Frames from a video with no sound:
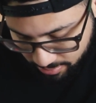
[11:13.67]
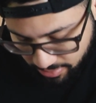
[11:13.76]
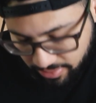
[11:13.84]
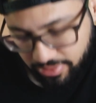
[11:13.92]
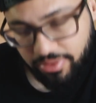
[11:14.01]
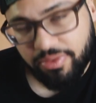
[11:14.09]

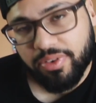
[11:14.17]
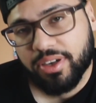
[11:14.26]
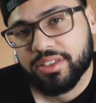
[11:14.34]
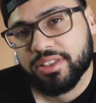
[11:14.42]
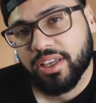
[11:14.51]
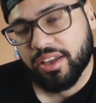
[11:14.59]
But for
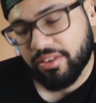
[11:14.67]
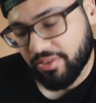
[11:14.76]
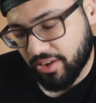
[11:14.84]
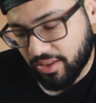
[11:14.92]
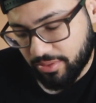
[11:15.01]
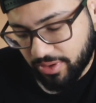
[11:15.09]
fuck's sake,
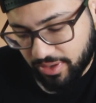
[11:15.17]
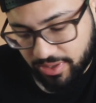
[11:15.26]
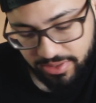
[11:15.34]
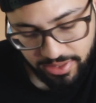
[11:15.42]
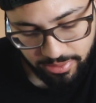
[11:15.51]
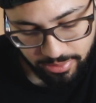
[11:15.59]
finally we got
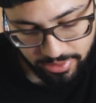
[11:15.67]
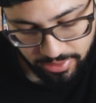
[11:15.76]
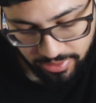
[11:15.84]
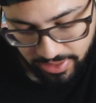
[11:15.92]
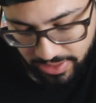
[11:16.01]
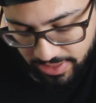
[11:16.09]
a W.